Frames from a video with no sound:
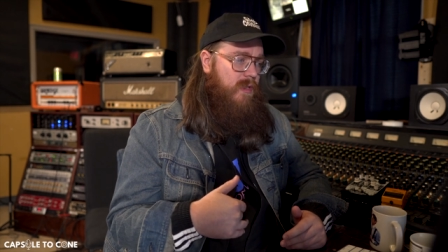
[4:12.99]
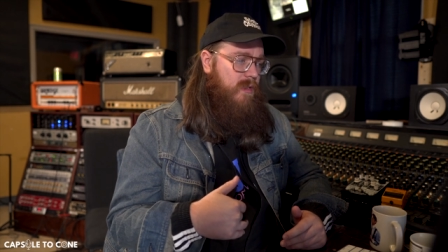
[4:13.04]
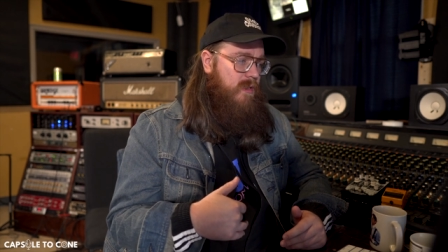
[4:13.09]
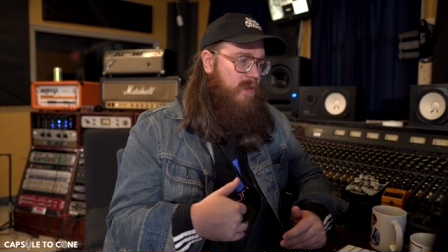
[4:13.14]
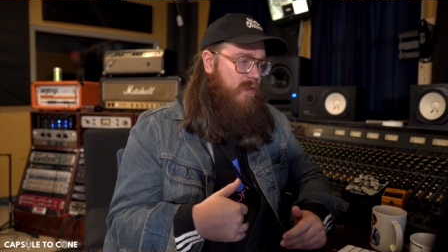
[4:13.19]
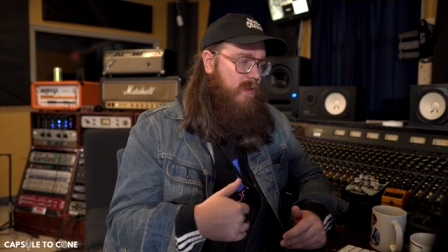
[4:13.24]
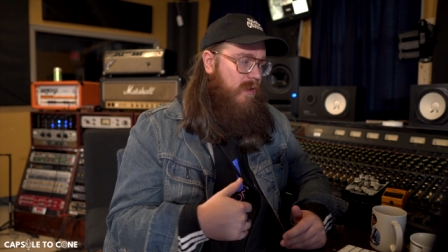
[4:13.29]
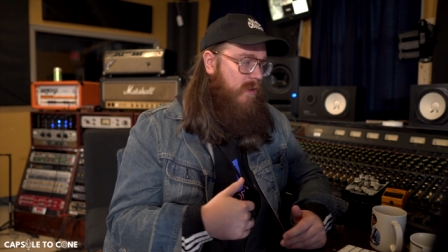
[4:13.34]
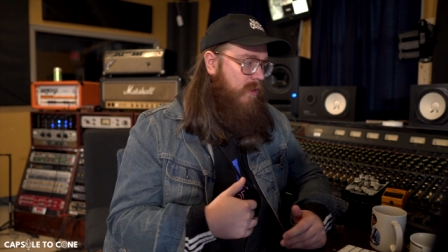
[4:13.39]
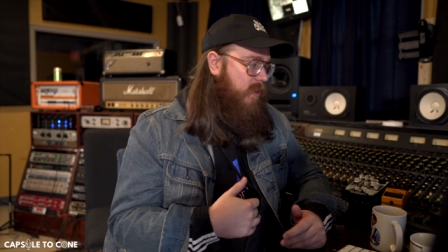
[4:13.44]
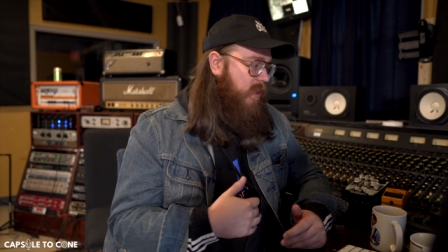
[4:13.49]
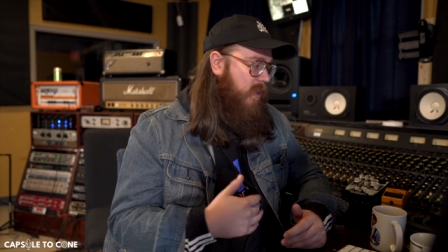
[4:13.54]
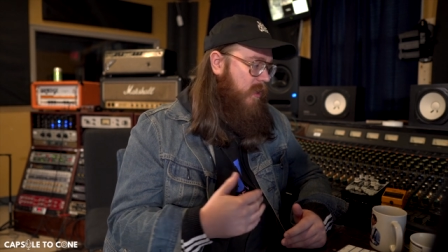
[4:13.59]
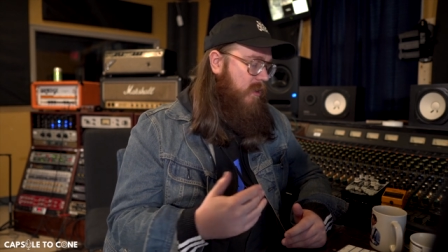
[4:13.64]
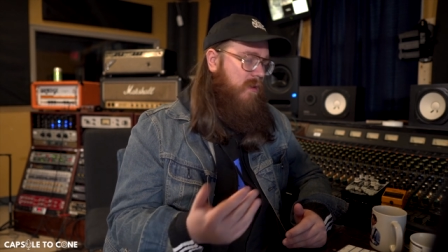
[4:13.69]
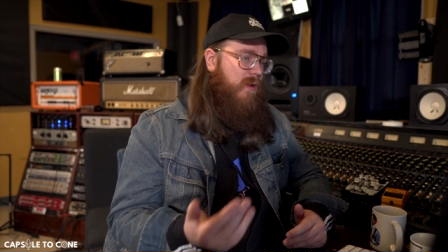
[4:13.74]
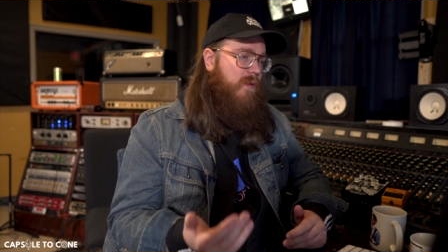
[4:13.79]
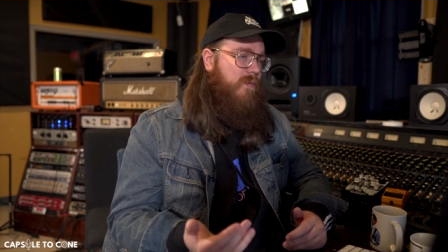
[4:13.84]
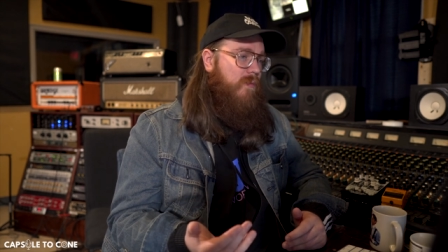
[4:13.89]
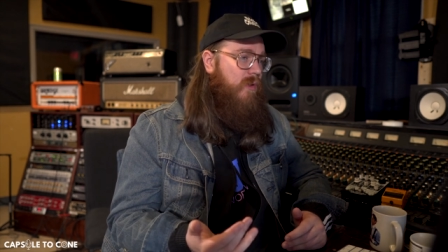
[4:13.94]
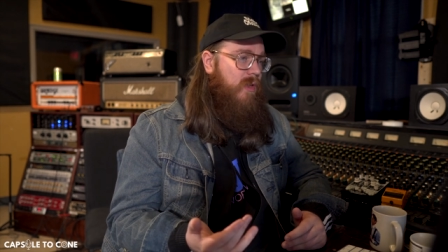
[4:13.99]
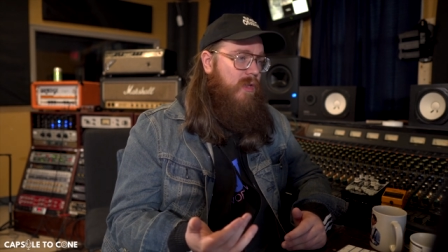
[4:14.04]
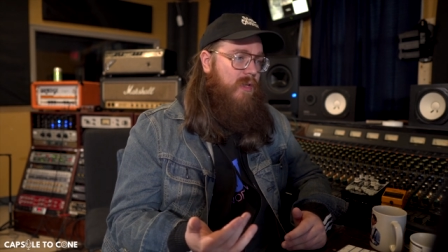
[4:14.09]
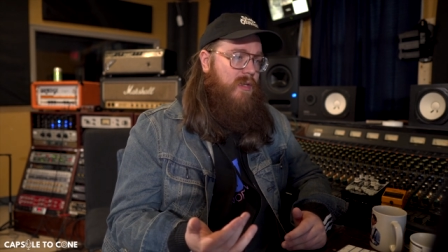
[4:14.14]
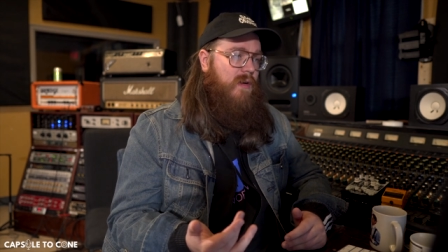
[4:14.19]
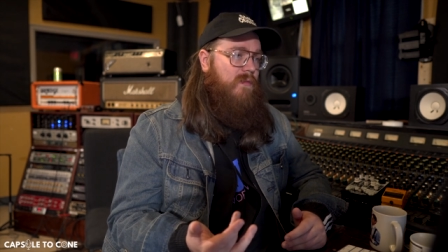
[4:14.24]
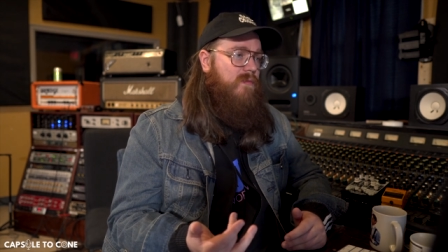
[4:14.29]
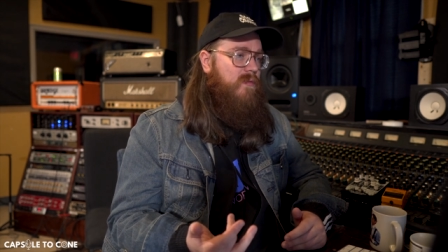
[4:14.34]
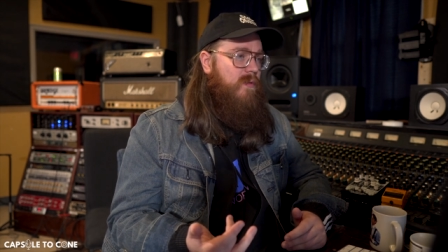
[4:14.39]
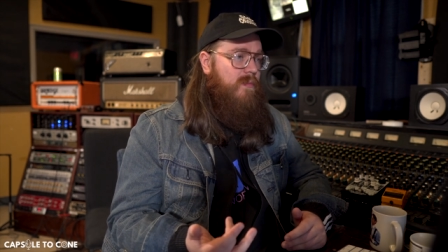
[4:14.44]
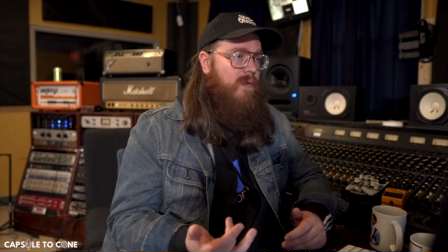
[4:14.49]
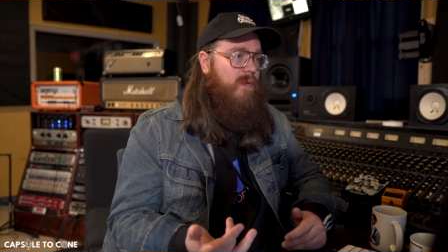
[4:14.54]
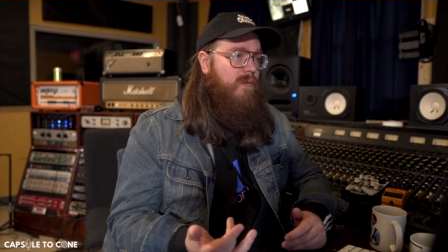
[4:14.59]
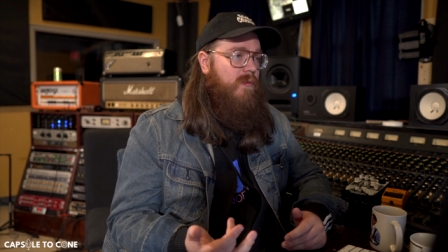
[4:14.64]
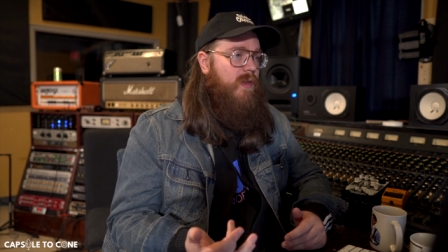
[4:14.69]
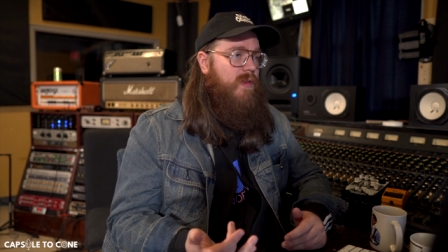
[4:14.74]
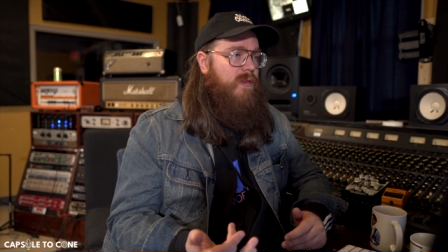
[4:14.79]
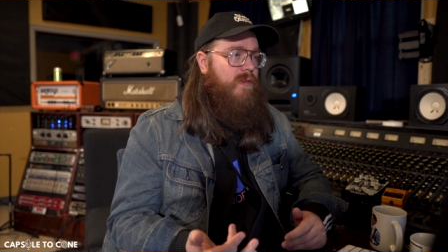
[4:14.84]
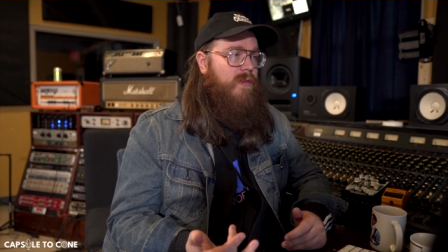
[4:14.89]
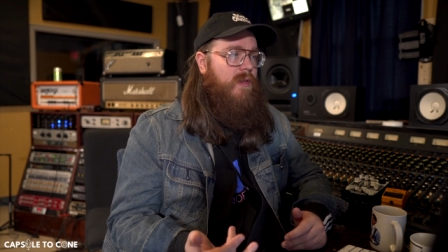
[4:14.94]
This is all the gear I'm really comfortable
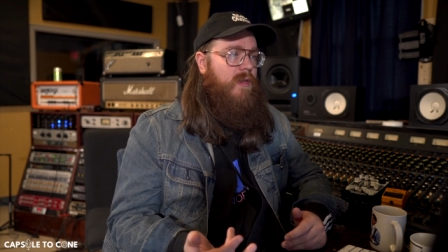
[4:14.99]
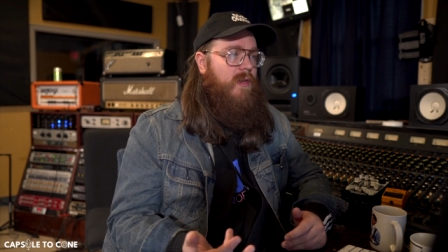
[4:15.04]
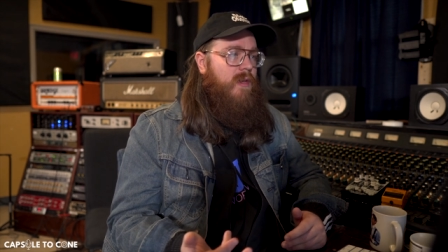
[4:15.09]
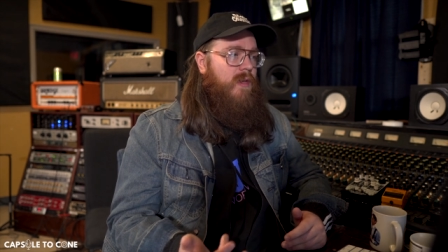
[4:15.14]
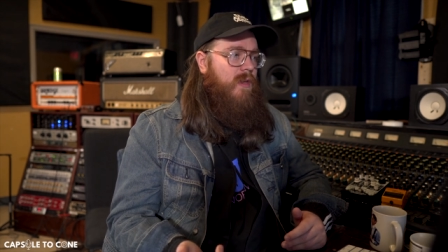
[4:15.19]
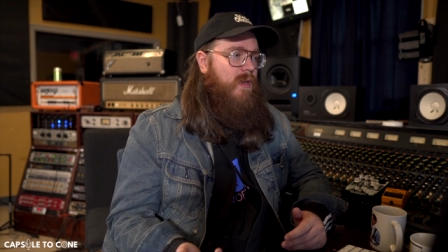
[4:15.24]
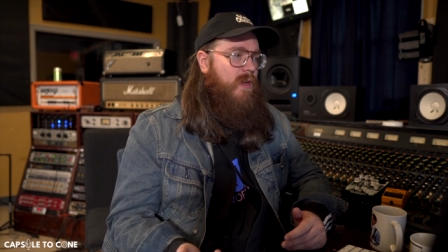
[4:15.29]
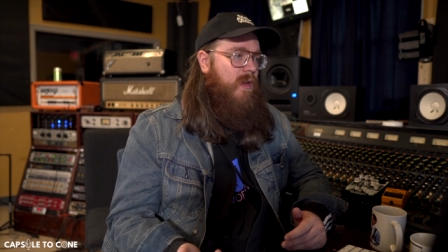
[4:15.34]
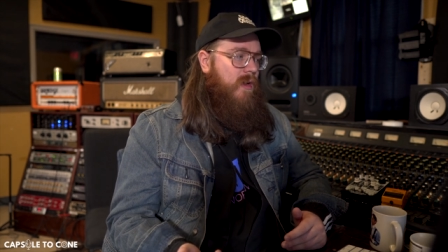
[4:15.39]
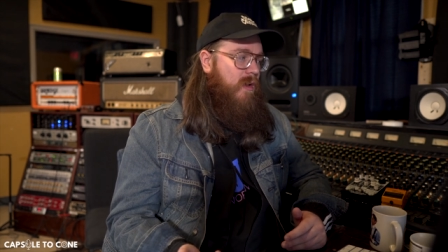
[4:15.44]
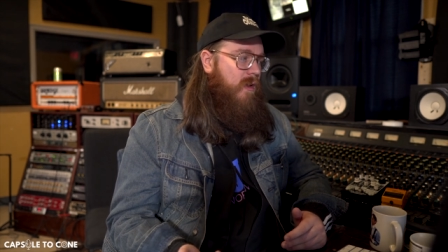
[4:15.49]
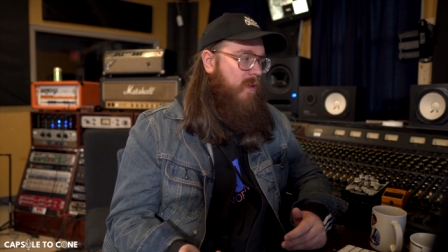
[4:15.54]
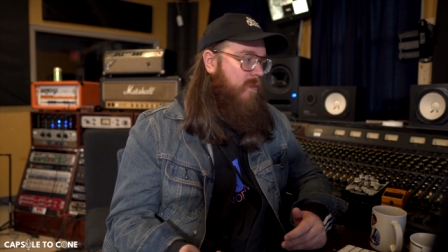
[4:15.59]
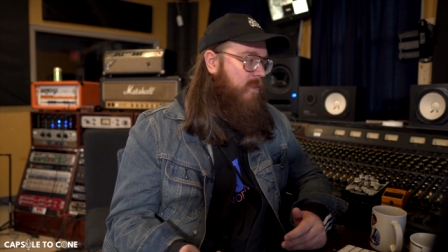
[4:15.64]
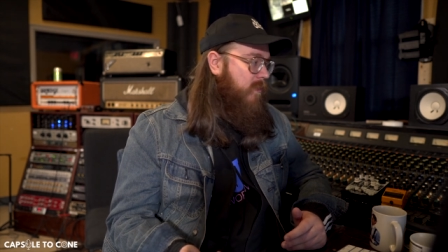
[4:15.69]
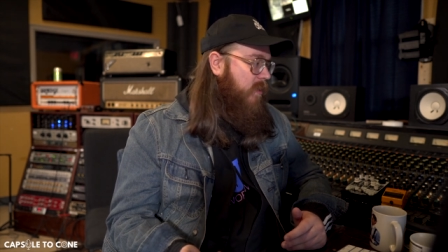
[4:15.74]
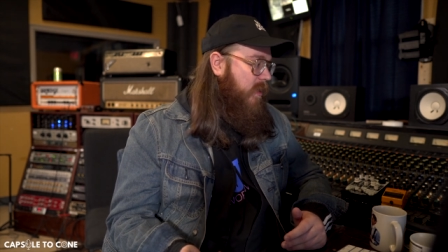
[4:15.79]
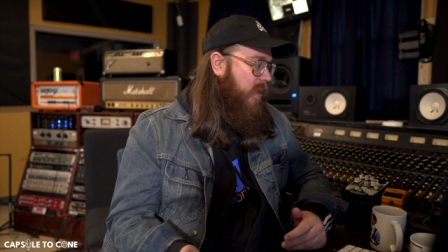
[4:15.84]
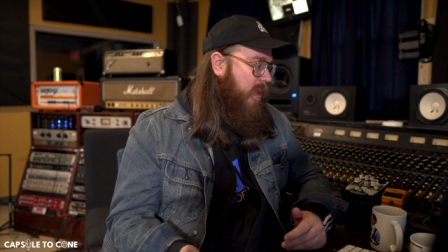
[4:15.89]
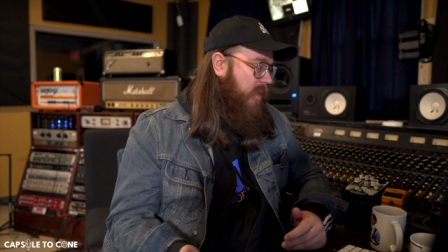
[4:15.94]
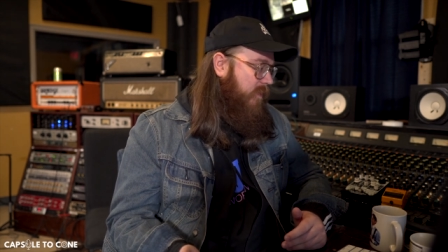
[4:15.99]
with um,